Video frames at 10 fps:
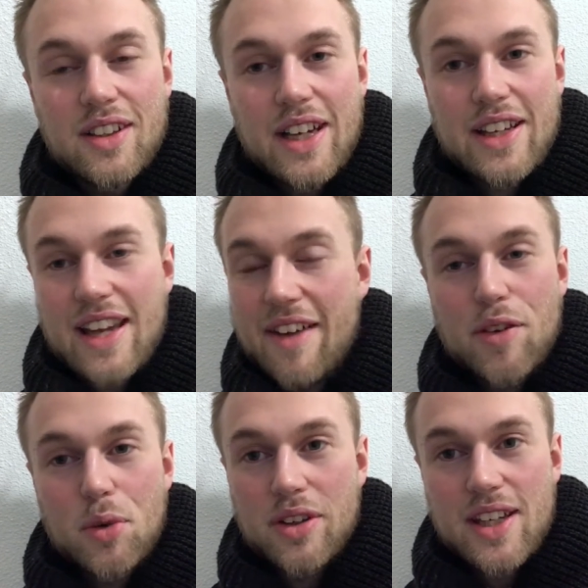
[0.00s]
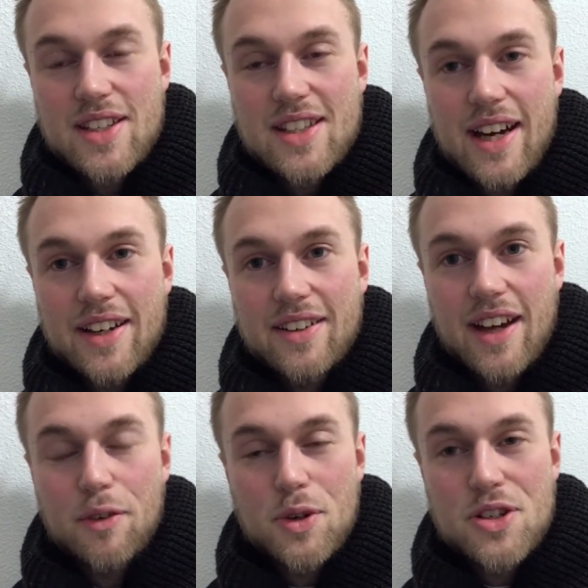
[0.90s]
Everyone needs that.
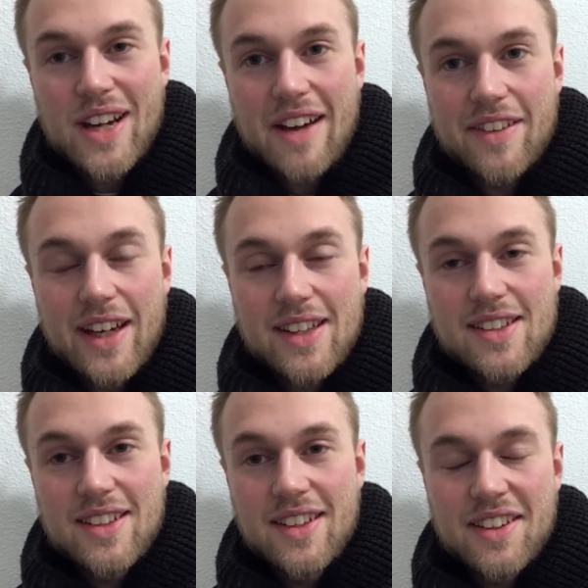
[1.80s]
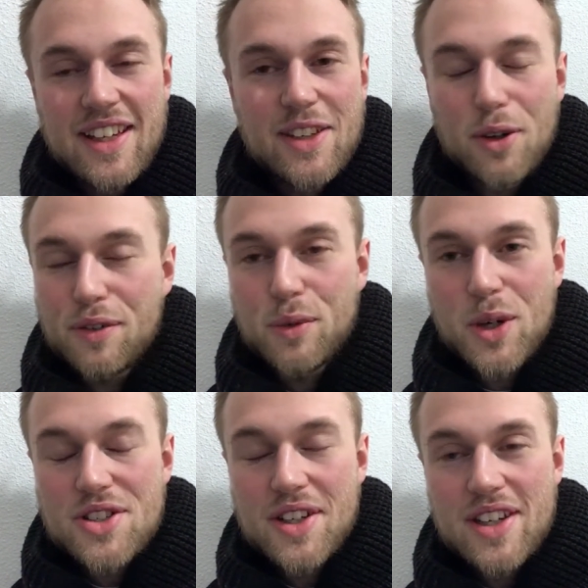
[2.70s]
Everyone should have that. Thank you all for
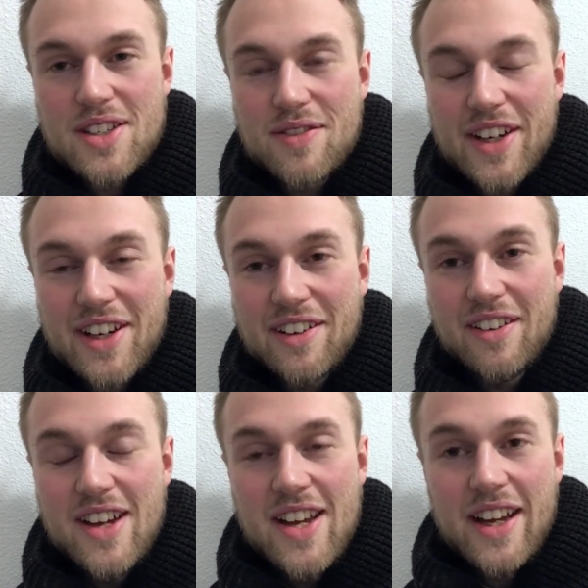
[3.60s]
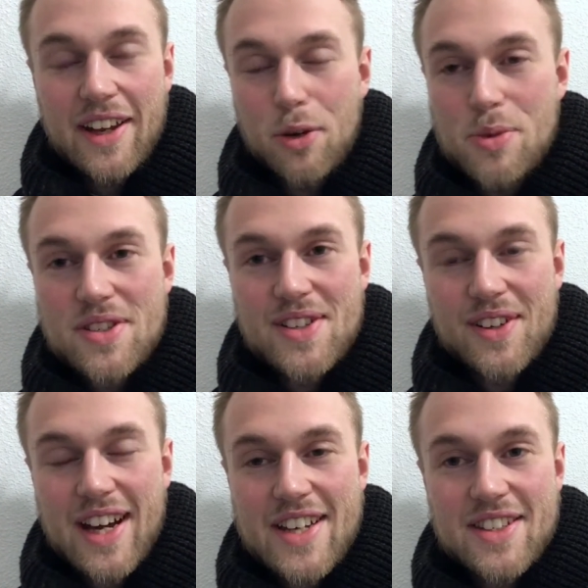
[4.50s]
watching this video, and hope to see you
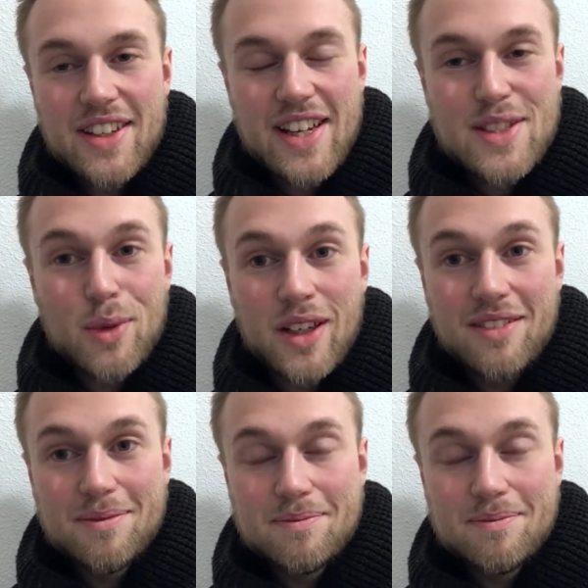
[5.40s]
guys in the next one.